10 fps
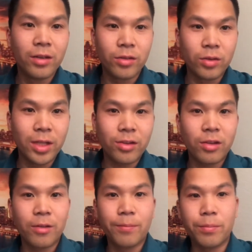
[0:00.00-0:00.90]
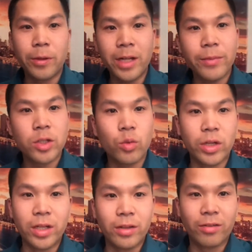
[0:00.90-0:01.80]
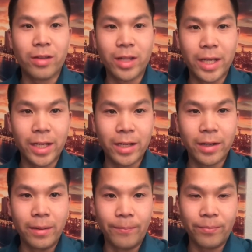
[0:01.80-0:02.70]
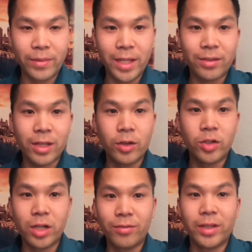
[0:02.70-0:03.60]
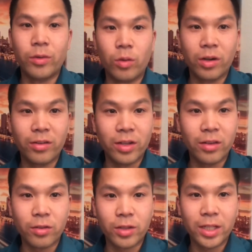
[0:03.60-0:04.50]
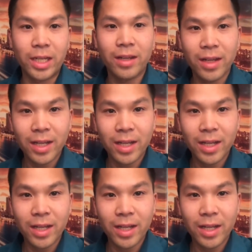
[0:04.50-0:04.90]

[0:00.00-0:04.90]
So that's pretty much what it is. Like, that's how the traveling works in consulting.